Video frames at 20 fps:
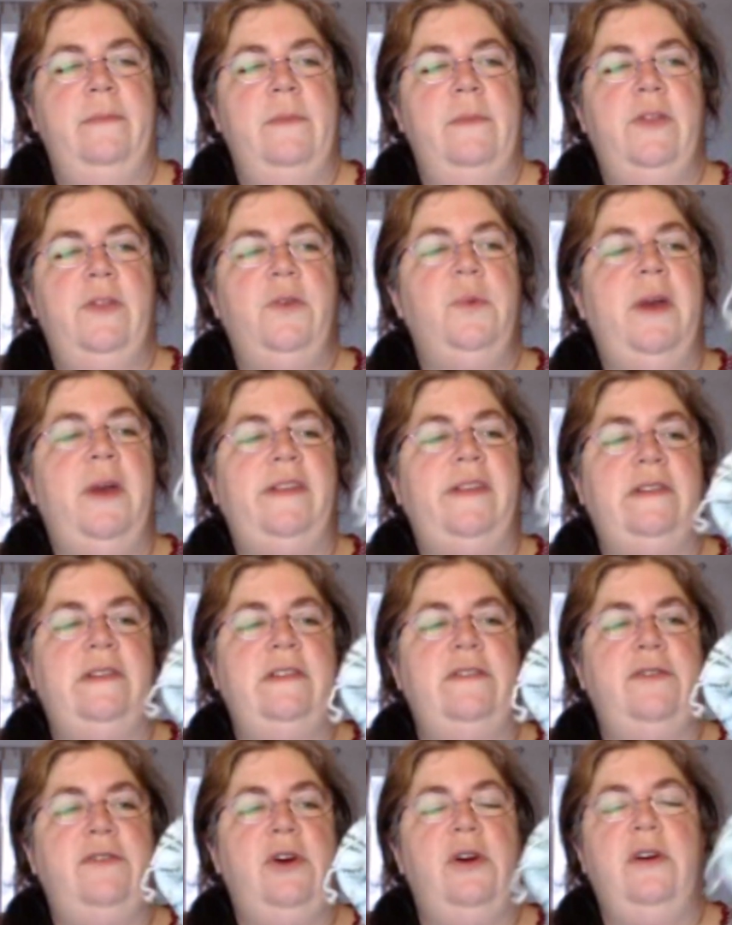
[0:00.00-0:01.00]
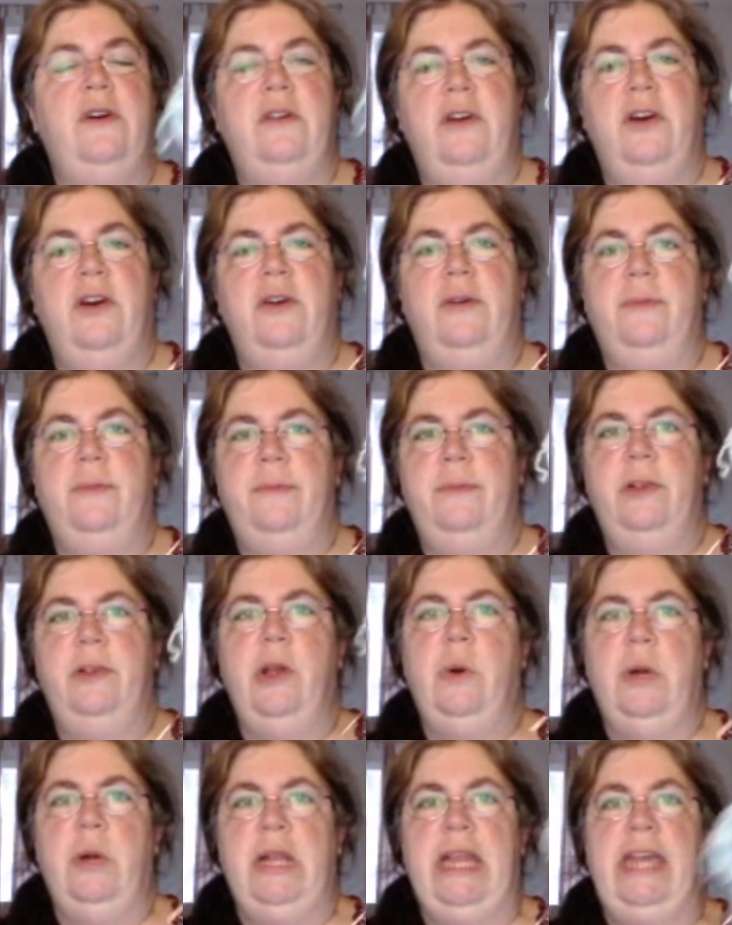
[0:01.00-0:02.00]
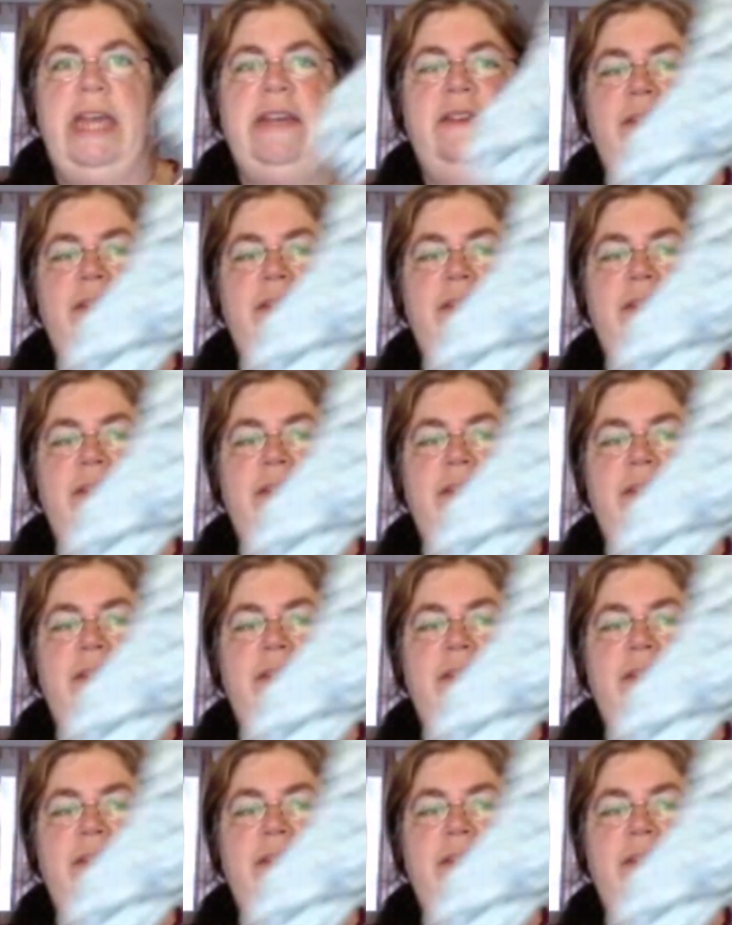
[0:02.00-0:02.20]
the rest of our lower leg